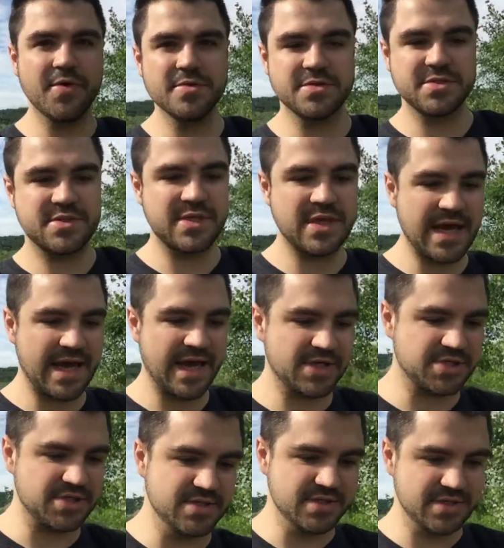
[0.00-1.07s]
those
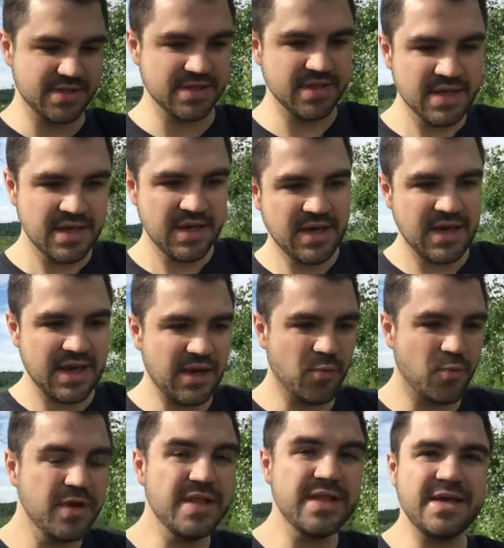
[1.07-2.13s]
actions,
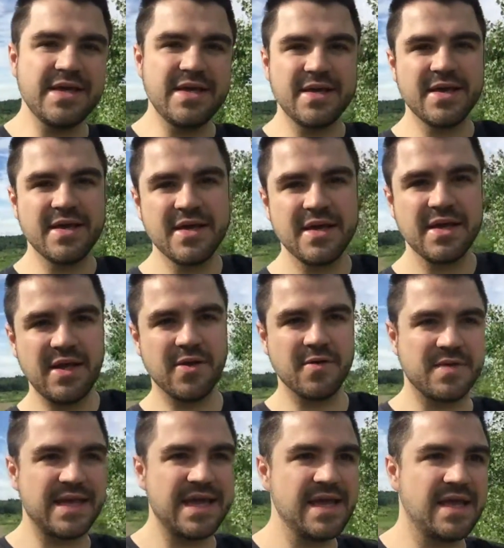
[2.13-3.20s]
and really
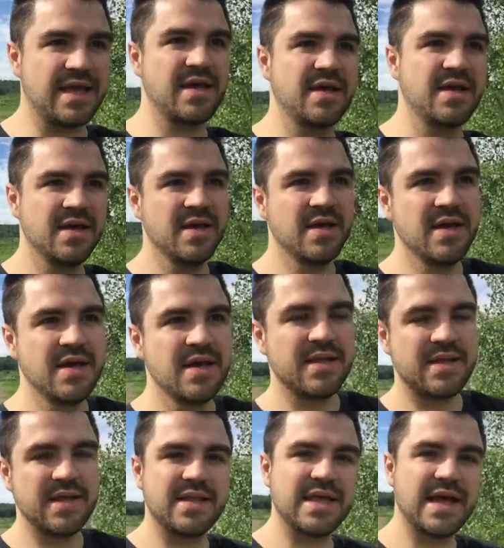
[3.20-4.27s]

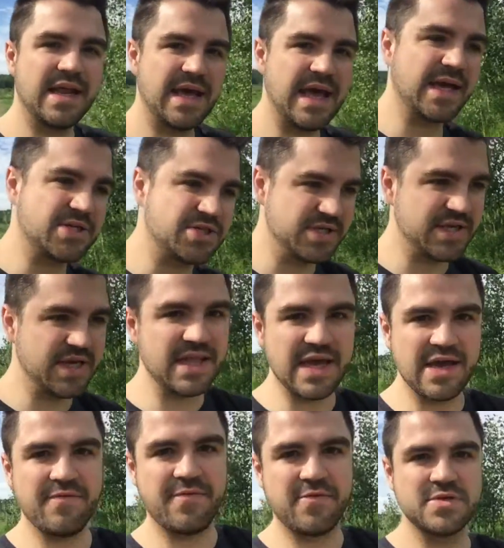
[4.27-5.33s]
take that action, take
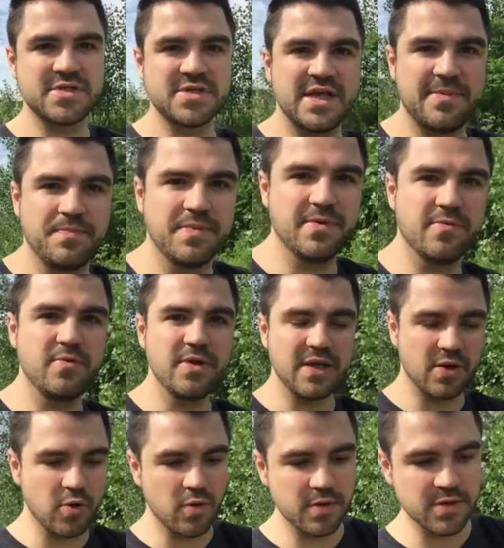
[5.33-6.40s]
that first step, and
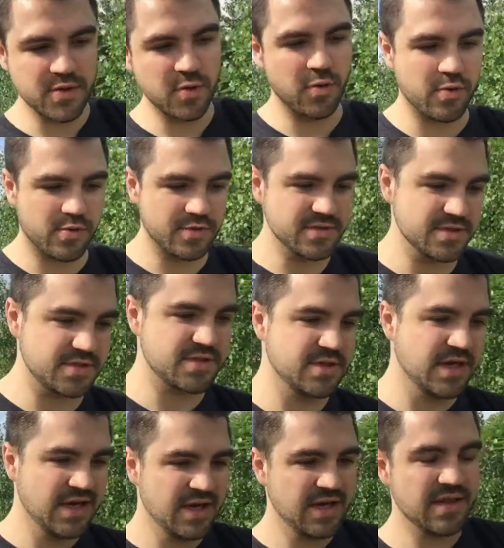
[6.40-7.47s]
really going towards
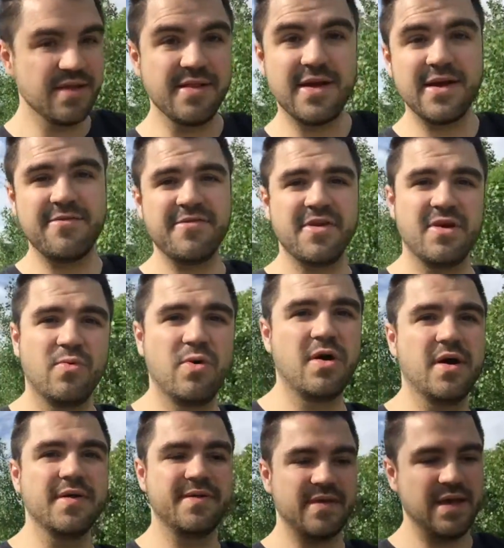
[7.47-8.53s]
the life that I
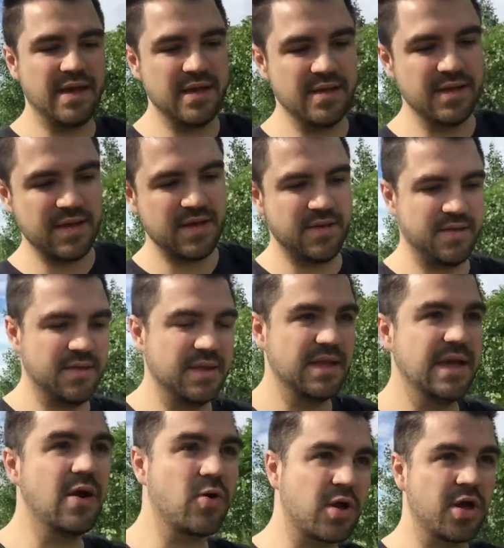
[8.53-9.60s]
want, and
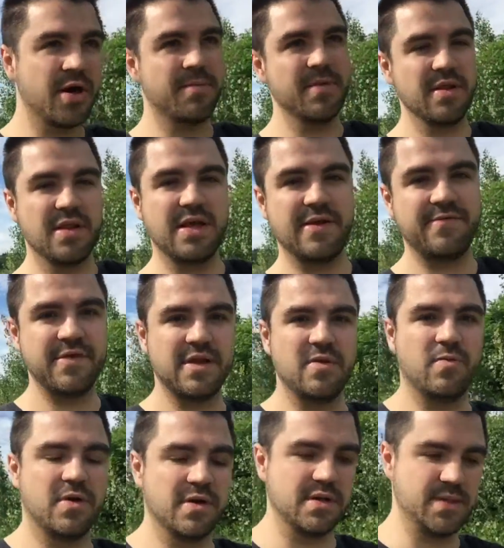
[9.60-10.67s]
the outcome of the life that I
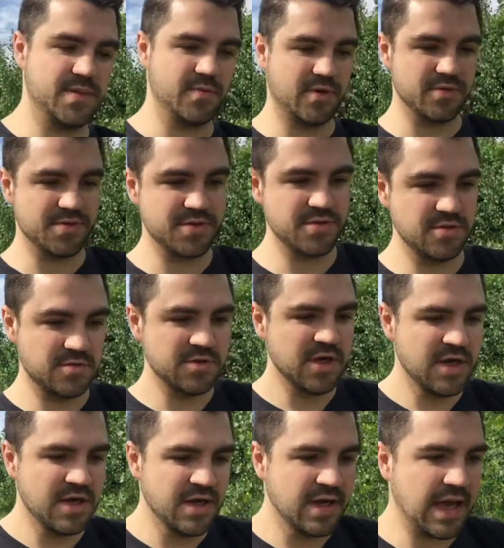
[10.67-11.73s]
want as well too,
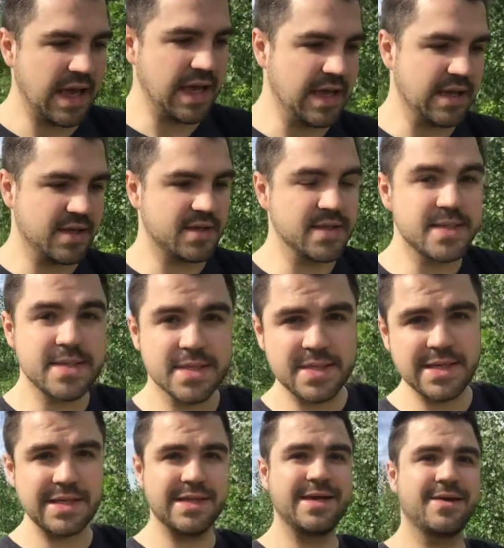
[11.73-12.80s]
and
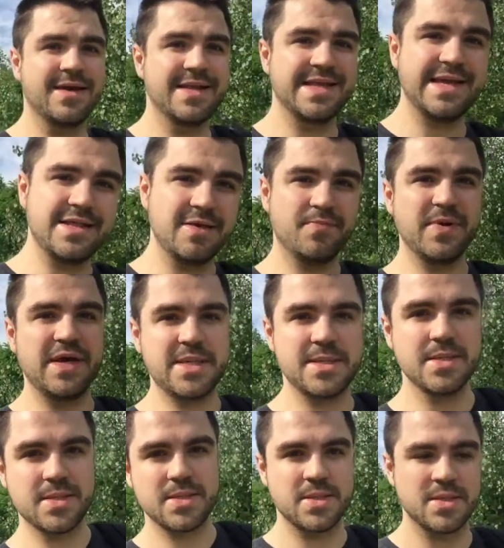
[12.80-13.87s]
consistently on a daily
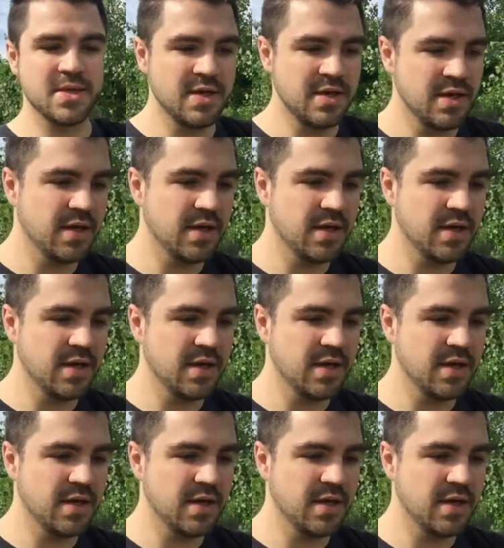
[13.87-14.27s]
basis